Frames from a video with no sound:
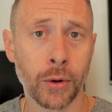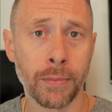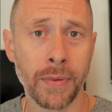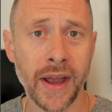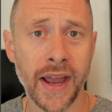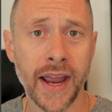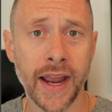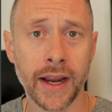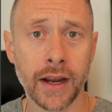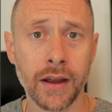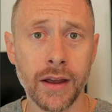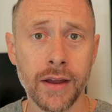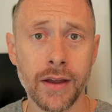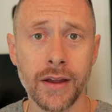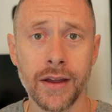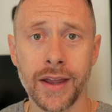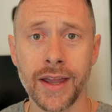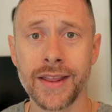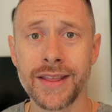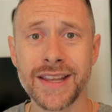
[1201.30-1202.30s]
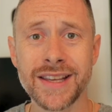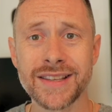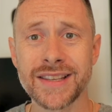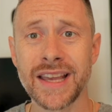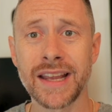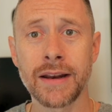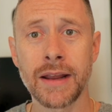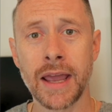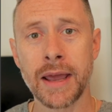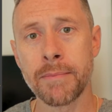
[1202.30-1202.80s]
you're paying.
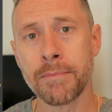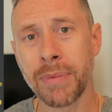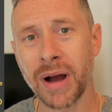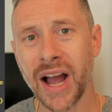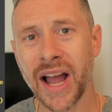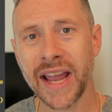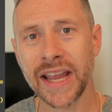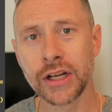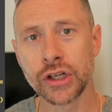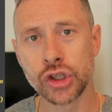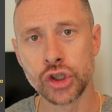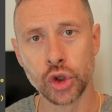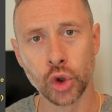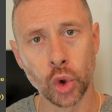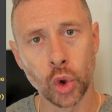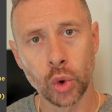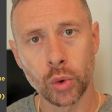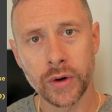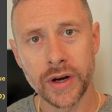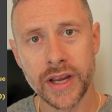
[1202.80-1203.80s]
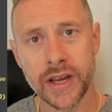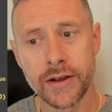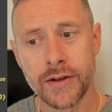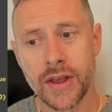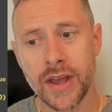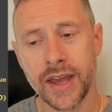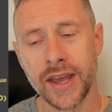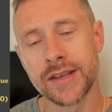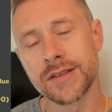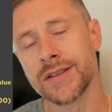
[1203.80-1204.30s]
And buying jewelry
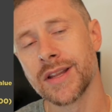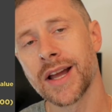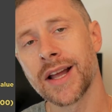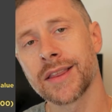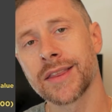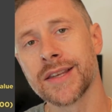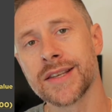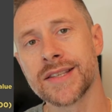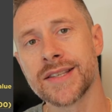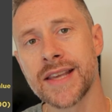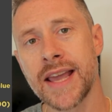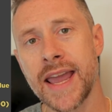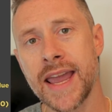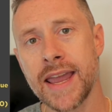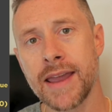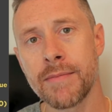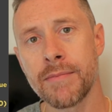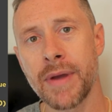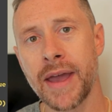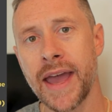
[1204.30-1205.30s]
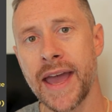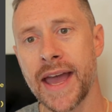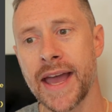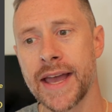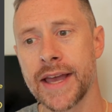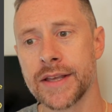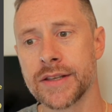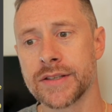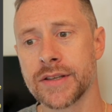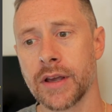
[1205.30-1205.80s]
is not the same
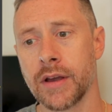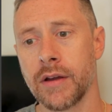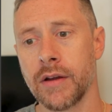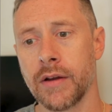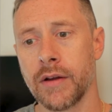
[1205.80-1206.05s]
as